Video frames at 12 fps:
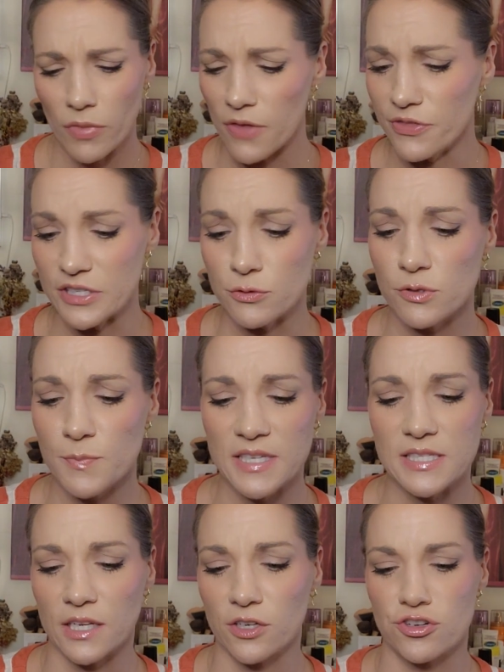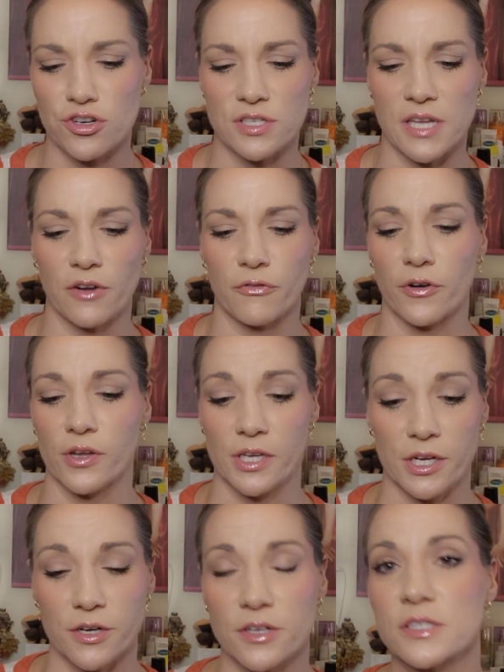This was my signature scent for
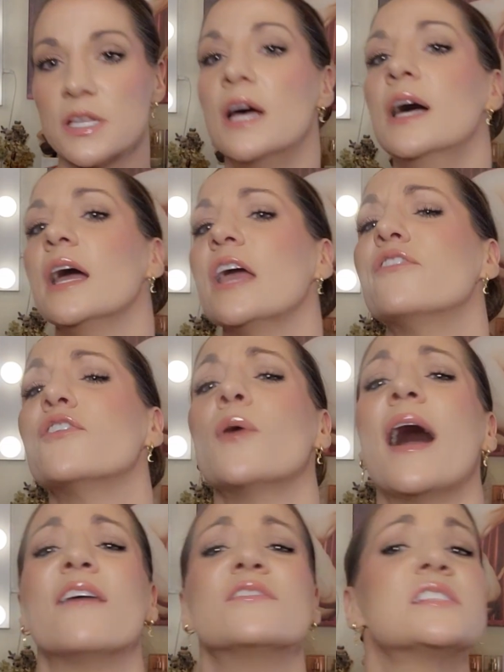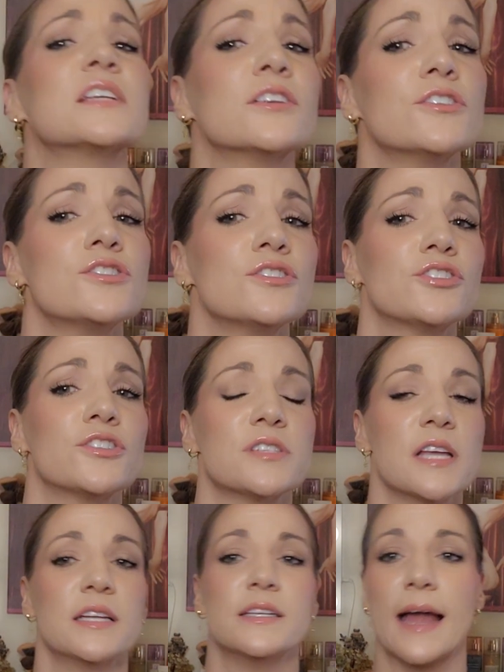years. If you have a signature
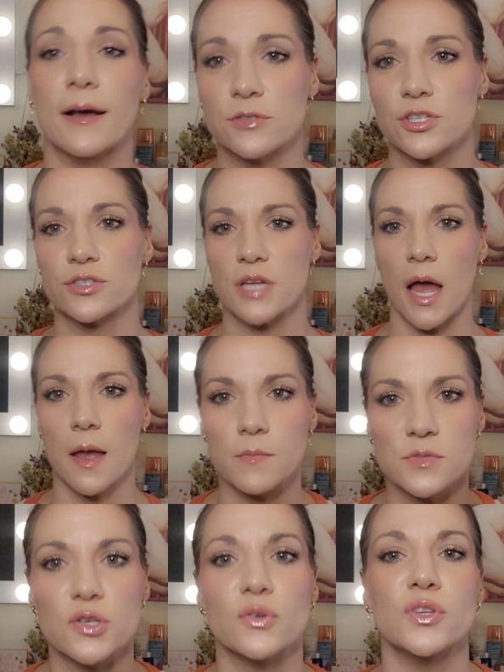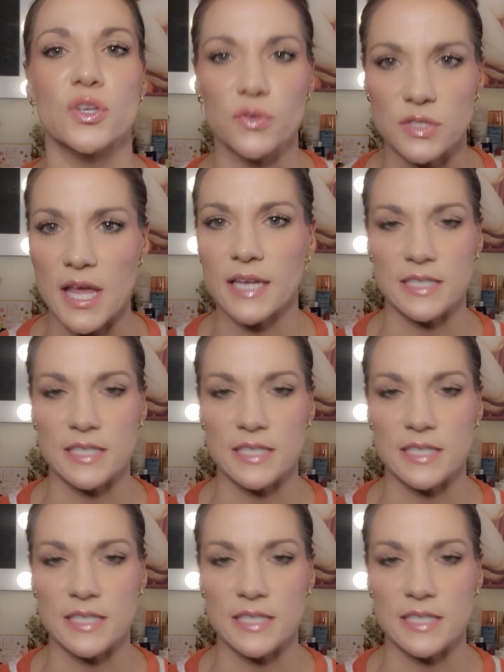scent, now's your time to use that